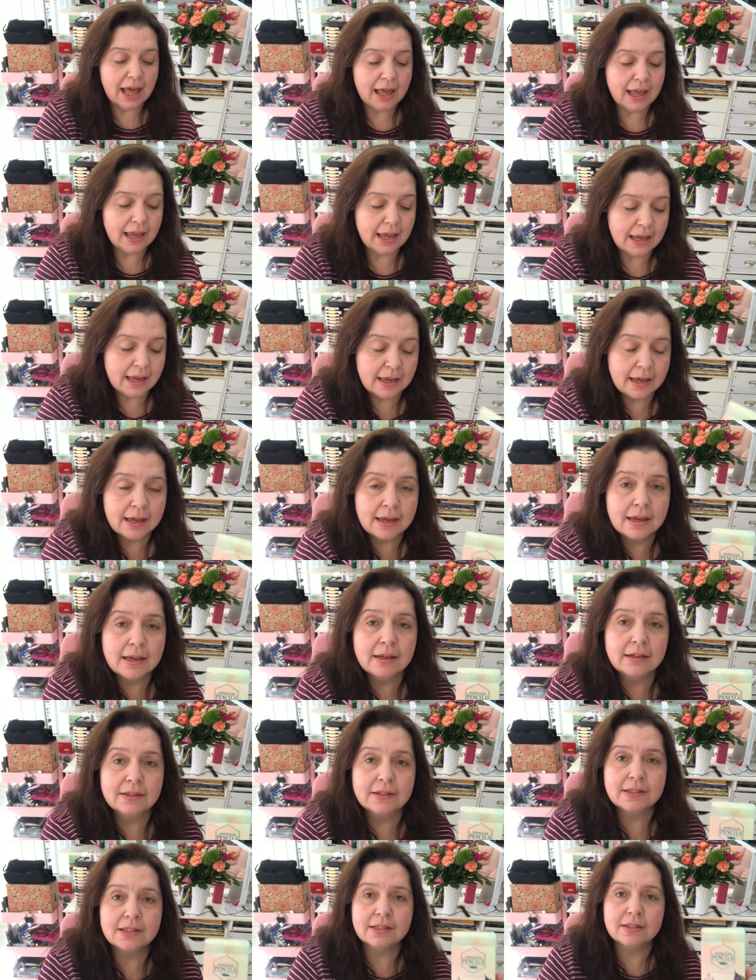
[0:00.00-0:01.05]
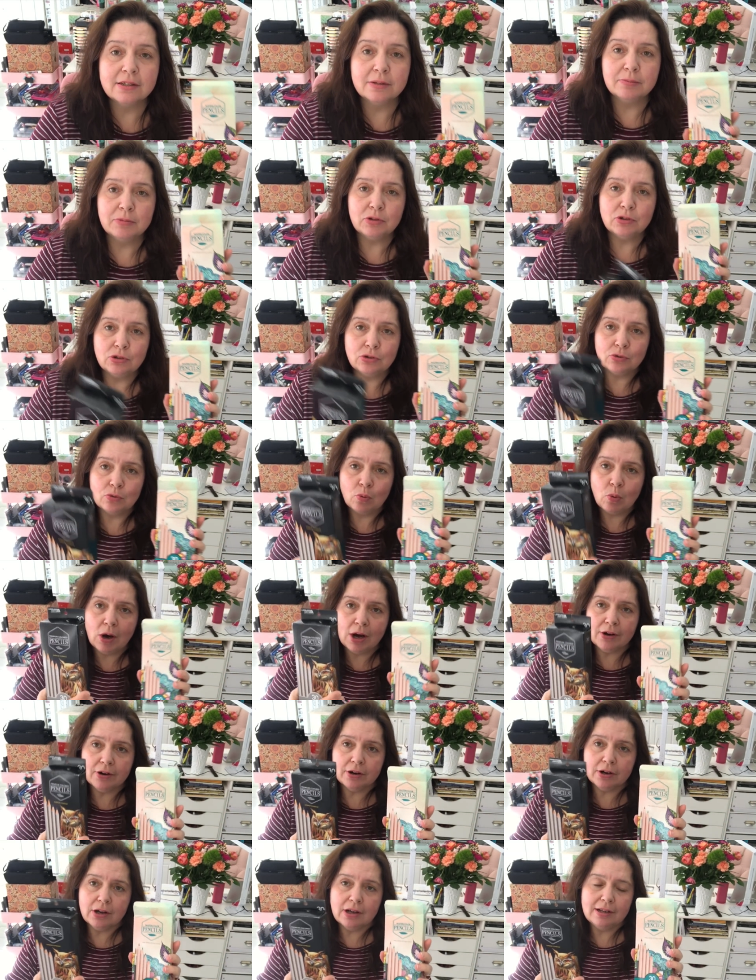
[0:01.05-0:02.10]
and some new
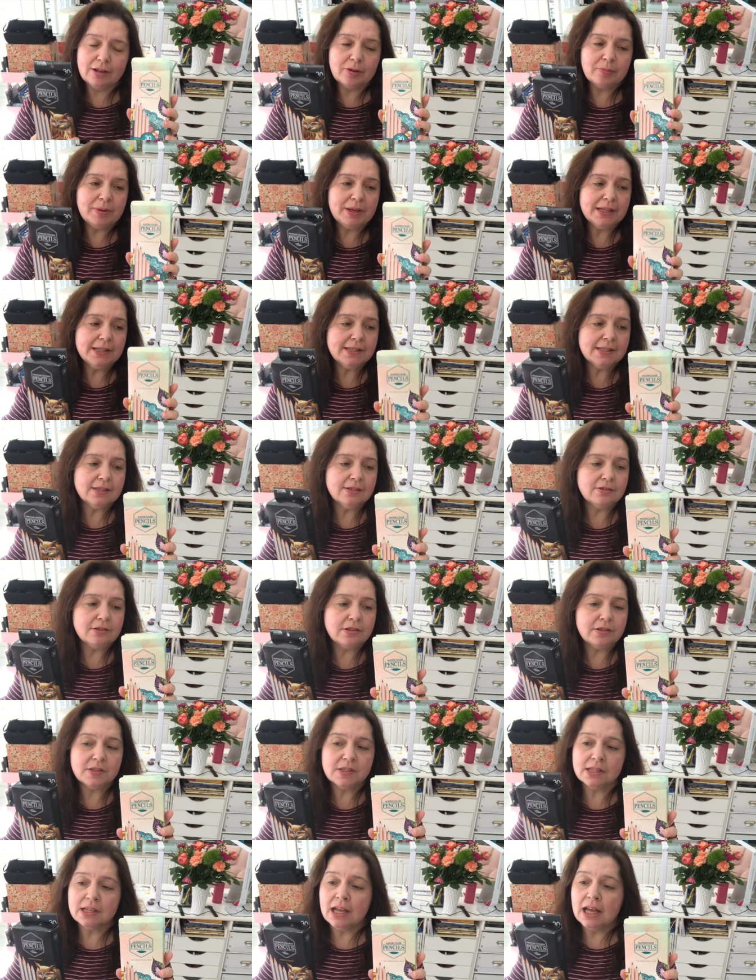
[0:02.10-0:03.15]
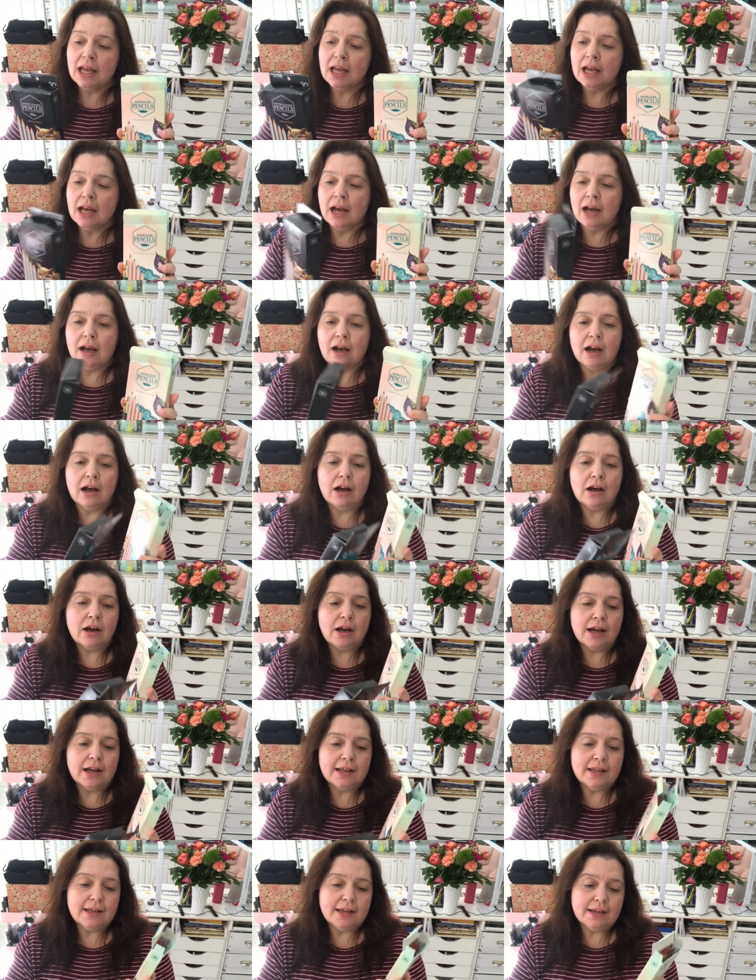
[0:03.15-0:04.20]
watercolor pencils,
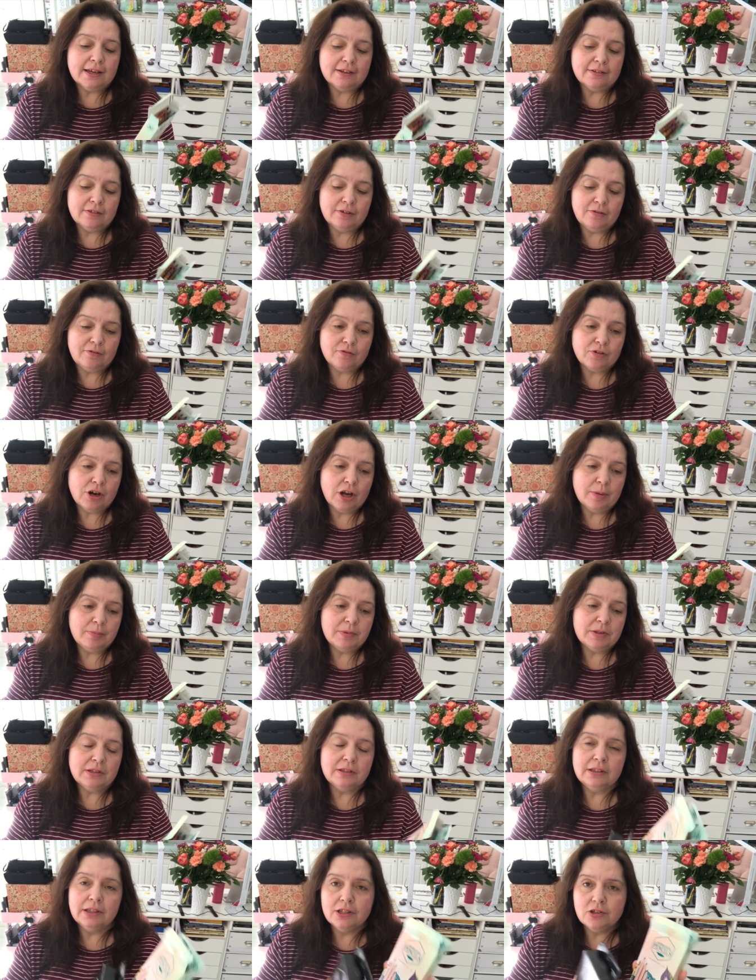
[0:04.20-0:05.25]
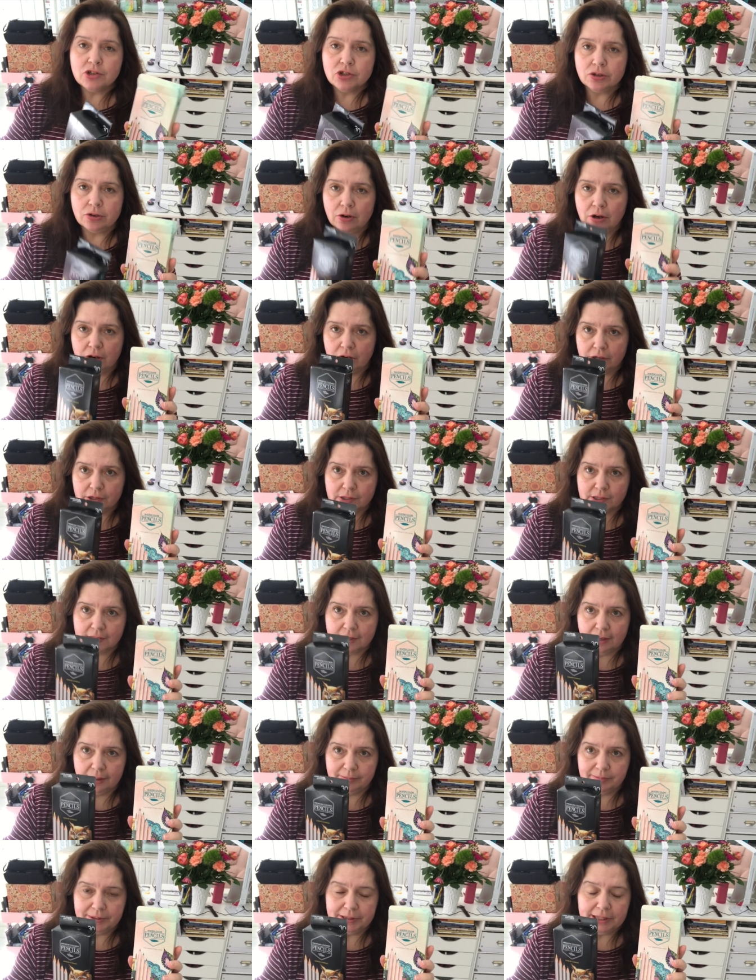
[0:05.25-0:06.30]
again from the Leisure Arts
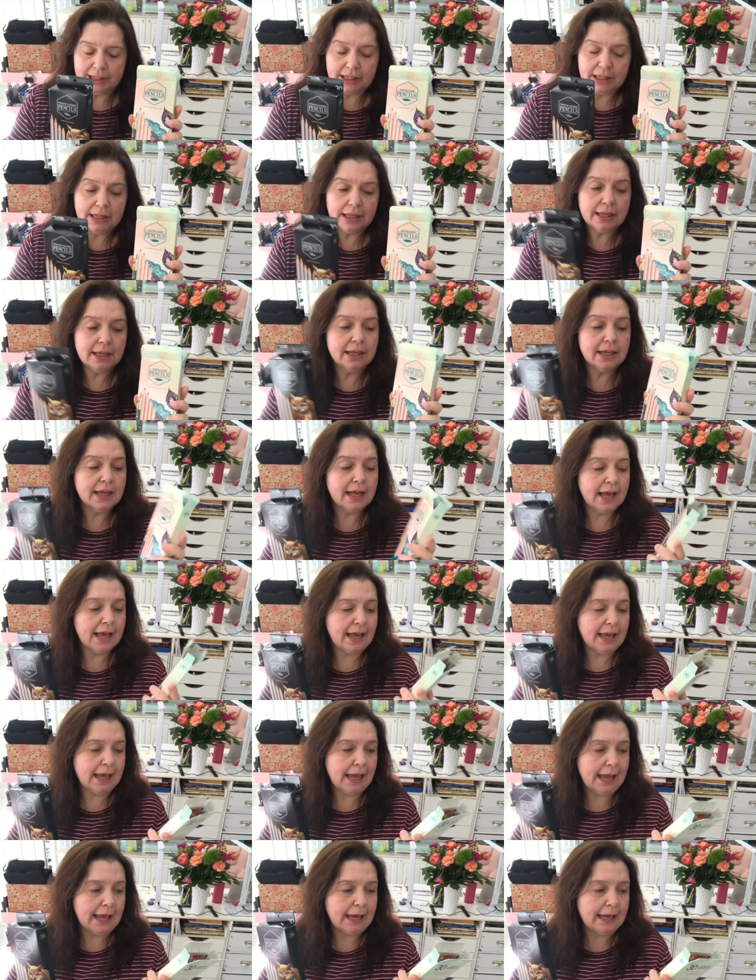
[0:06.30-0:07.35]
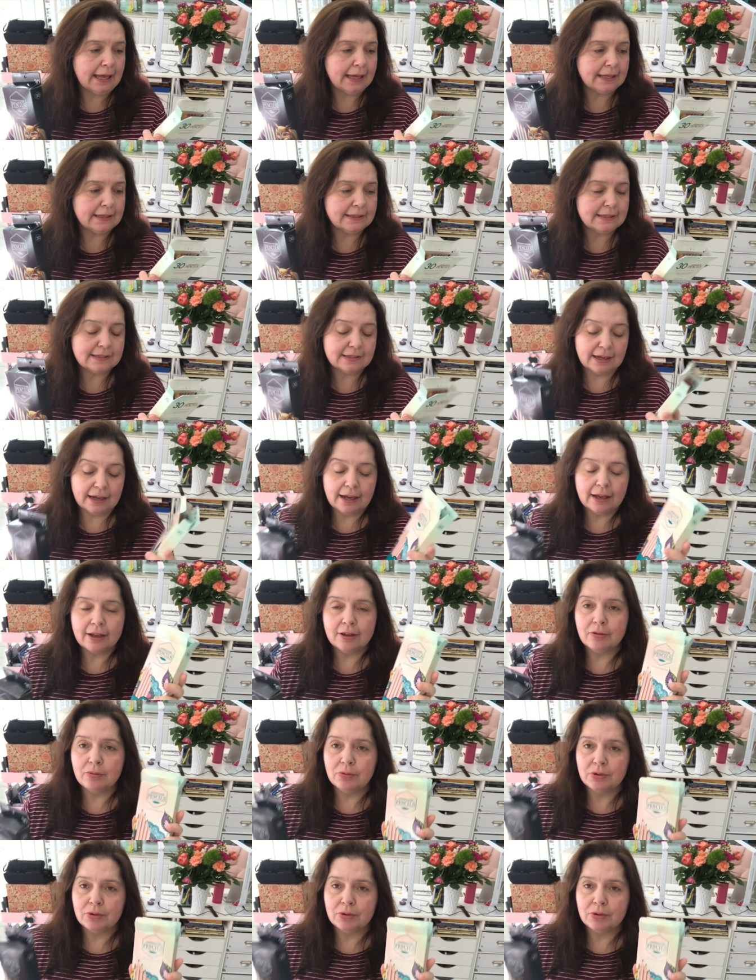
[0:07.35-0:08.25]
Company, and I